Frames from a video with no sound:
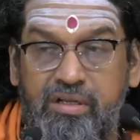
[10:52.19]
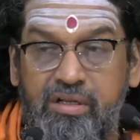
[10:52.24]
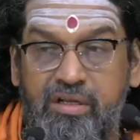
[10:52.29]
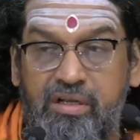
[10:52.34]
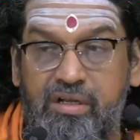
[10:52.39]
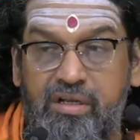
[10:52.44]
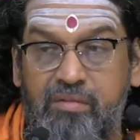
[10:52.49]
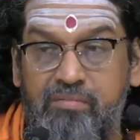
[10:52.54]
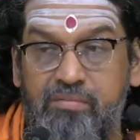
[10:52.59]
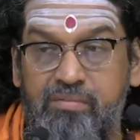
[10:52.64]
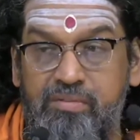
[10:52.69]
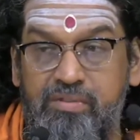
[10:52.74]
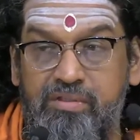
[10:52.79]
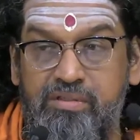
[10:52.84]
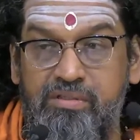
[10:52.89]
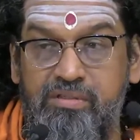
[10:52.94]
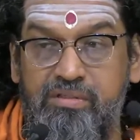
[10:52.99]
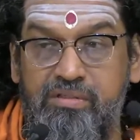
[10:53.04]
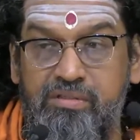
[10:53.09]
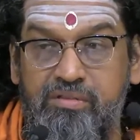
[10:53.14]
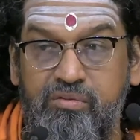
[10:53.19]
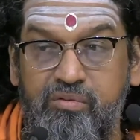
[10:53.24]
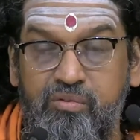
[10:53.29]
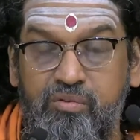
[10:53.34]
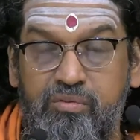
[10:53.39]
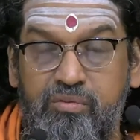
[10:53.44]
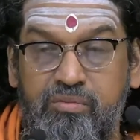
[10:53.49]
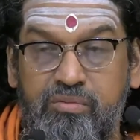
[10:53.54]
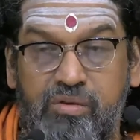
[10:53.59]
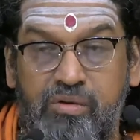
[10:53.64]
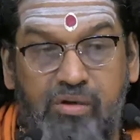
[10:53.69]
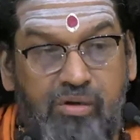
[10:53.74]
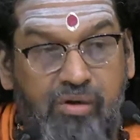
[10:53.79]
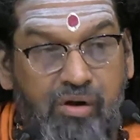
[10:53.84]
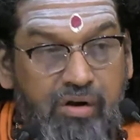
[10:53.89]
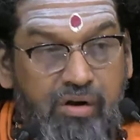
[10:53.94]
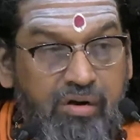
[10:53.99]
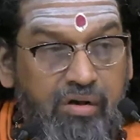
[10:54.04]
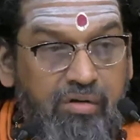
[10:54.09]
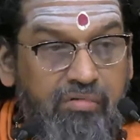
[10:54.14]
comes
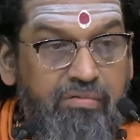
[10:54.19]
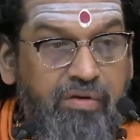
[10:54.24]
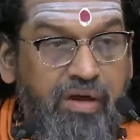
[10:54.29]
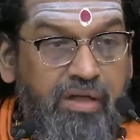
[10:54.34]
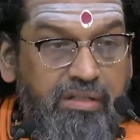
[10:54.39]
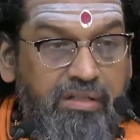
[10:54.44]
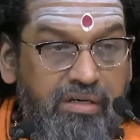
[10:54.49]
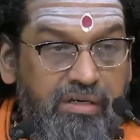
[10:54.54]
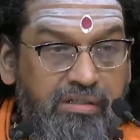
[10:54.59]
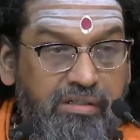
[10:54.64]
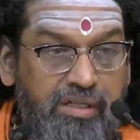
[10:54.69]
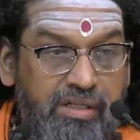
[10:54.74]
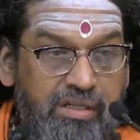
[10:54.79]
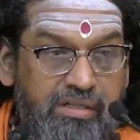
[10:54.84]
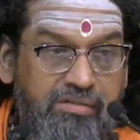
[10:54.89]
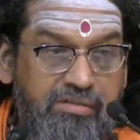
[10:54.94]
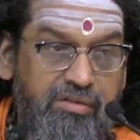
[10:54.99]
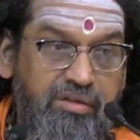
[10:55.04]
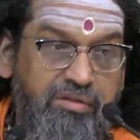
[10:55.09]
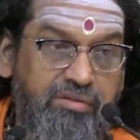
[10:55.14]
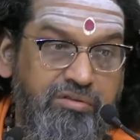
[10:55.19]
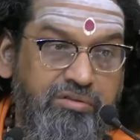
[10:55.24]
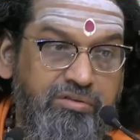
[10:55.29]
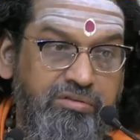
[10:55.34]
lot of other things also.